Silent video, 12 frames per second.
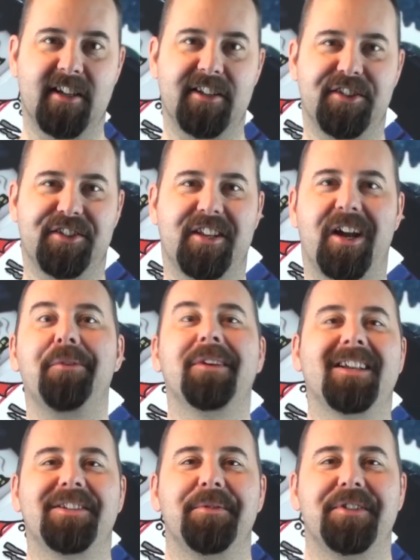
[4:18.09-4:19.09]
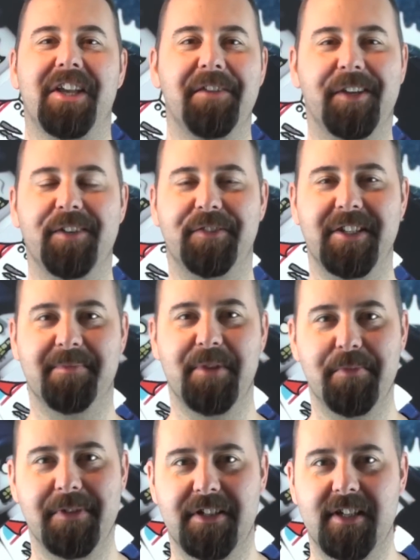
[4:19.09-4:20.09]
I guess I was saving it for this
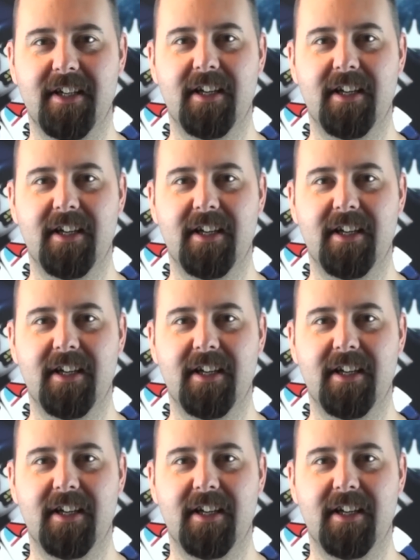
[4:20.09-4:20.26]
moment.